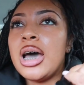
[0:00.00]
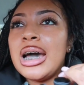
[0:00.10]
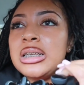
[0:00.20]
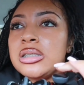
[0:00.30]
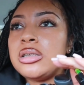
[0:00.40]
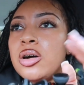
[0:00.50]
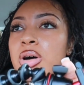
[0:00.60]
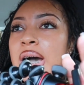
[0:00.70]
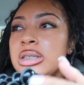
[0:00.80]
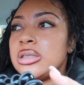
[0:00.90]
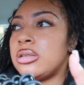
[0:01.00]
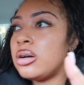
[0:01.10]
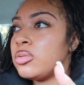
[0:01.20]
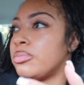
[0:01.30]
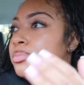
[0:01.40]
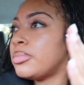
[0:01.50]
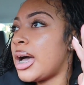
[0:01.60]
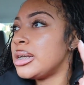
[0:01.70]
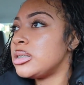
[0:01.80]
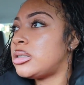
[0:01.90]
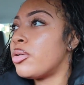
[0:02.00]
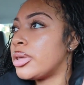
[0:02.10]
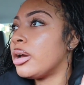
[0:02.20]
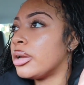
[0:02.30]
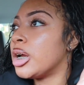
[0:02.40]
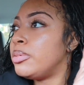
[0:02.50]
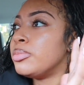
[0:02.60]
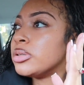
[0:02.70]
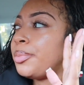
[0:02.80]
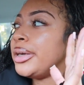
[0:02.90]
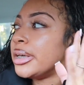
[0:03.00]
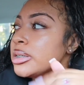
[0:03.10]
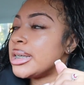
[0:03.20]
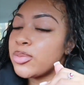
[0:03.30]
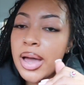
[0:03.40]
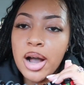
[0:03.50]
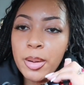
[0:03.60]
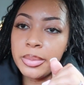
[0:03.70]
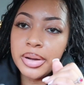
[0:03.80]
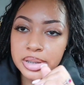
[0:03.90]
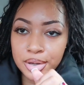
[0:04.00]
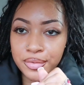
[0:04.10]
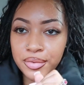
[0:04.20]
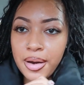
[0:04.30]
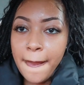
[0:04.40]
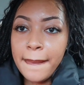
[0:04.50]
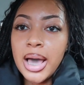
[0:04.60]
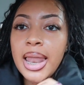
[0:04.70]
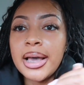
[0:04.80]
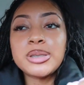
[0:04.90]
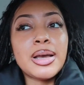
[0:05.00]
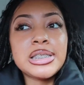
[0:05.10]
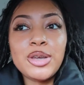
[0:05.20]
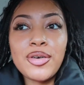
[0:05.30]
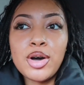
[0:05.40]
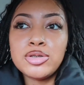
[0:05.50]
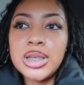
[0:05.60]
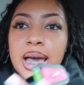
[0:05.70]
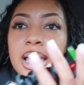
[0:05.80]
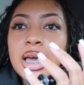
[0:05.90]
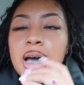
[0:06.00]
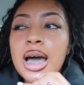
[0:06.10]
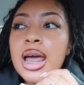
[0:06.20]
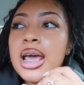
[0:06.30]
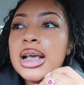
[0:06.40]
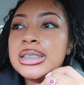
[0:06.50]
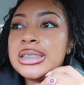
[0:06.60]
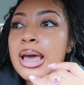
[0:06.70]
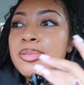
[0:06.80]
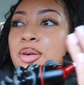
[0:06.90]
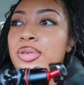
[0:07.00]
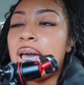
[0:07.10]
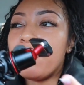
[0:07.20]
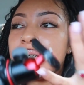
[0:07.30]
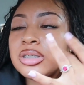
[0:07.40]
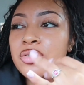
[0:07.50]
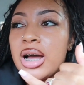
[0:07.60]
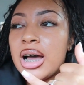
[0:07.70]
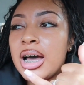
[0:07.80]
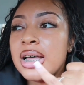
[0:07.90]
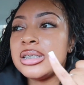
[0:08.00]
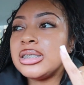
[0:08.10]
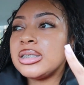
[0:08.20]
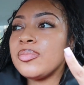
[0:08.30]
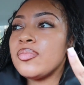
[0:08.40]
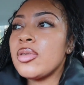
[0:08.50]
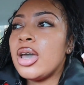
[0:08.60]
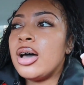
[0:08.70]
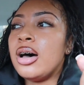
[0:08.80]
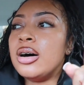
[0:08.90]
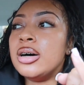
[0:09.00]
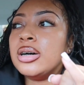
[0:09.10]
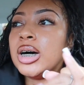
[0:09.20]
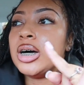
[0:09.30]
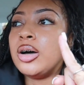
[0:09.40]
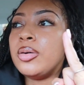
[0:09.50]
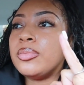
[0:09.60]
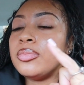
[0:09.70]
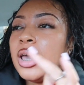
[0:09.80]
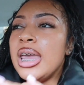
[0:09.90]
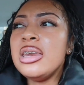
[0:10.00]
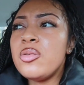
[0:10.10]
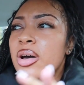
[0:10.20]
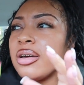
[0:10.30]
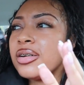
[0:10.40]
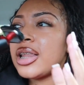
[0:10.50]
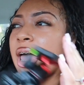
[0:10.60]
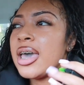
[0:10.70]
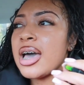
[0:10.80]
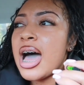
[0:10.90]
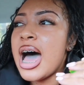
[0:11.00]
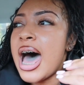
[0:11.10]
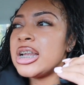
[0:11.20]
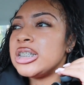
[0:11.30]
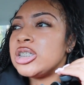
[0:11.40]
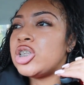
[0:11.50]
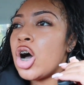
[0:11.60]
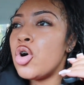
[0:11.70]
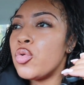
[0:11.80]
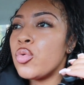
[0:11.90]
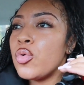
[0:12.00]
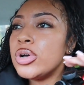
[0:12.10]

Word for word: I just don't. I just don't. I just don't care to hear people's opinions. That's why I go by myself. Like especially if I go to like, it's the same thing with like restaurants, um, anywhere. Like I just don't.